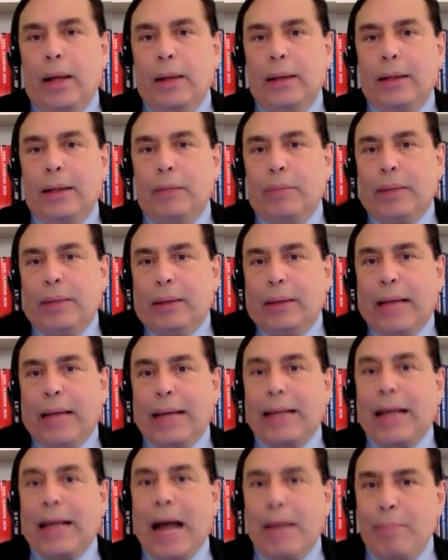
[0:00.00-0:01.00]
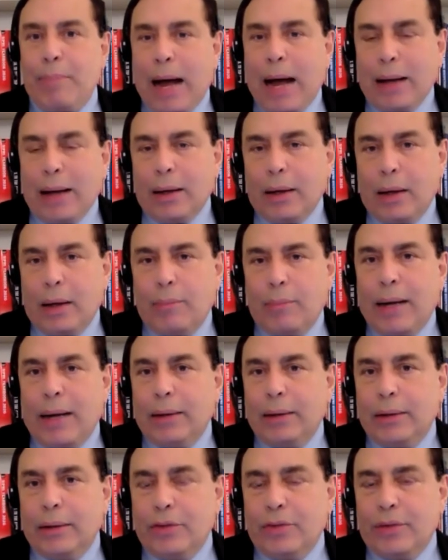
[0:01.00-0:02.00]
a little bit like ABAC
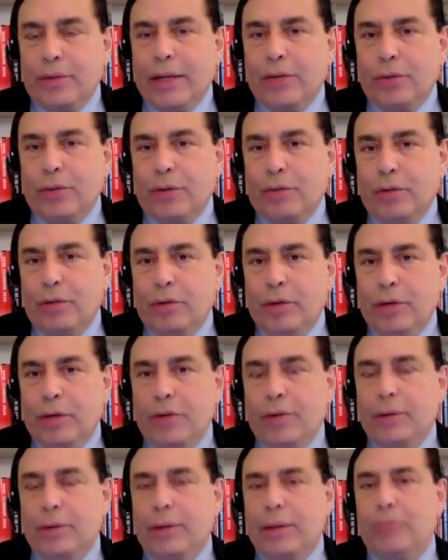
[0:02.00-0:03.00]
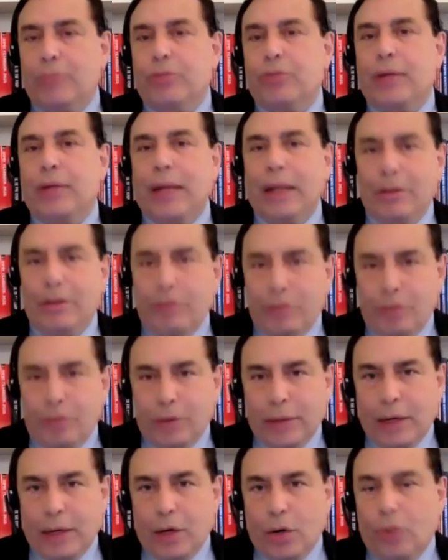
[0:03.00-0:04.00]
among the states of the region themselves
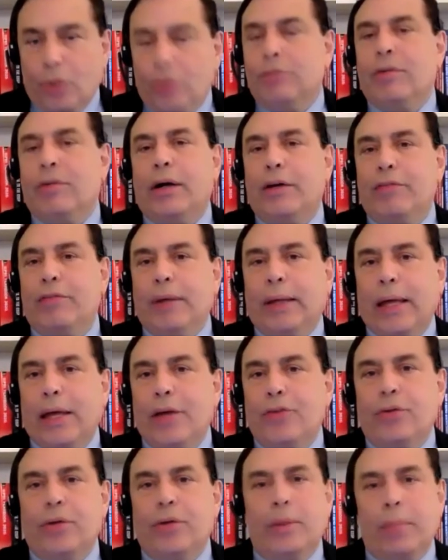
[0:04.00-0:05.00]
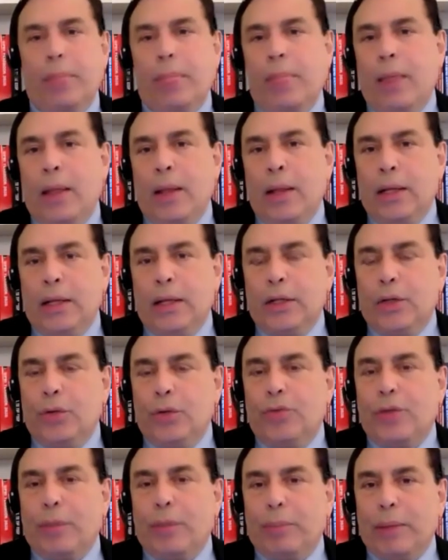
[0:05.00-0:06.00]
for their own verification
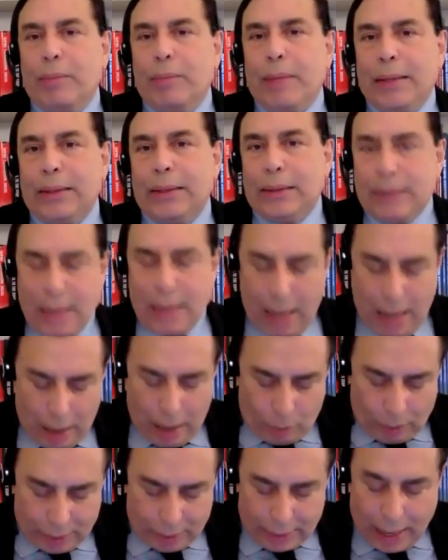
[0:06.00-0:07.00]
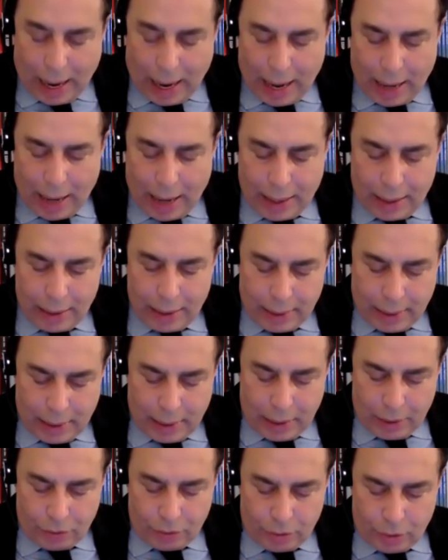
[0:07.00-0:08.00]
to supplement what the
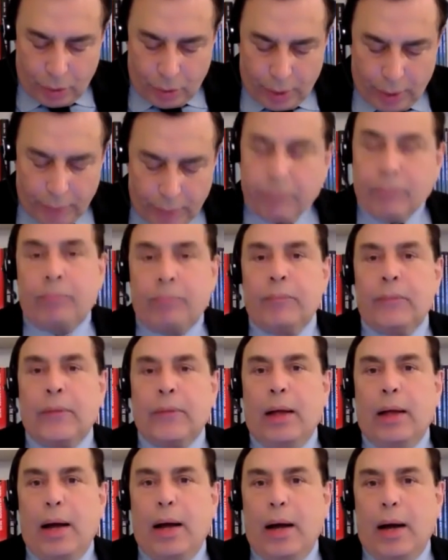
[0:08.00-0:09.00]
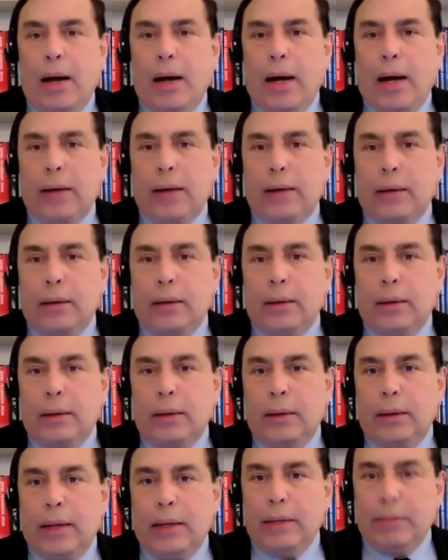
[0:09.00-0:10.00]
IAEA is doing under
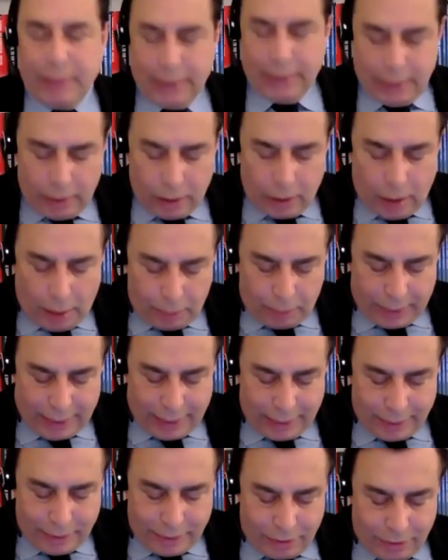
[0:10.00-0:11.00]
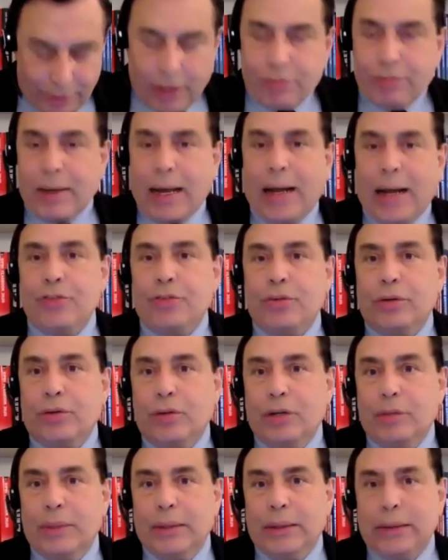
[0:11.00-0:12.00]
the NPT Comprehensive Safeguards
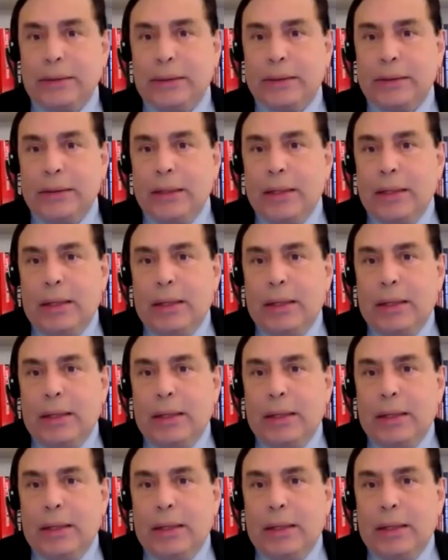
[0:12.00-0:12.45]
Agreement.